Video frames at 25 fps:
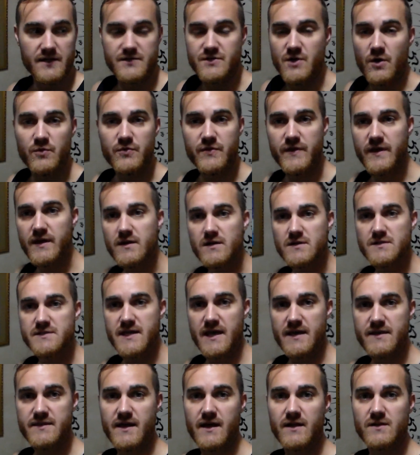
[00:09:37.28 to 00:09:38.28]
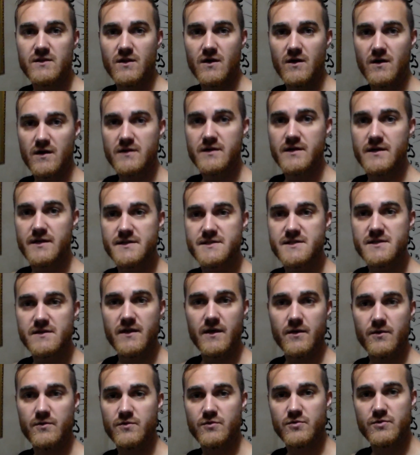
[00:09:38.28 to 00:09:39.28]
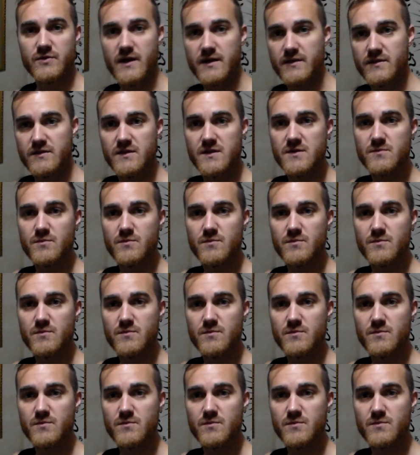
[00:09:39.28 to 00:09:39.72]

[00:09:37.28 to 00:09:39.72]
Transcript: I don't think it'll take that long until I create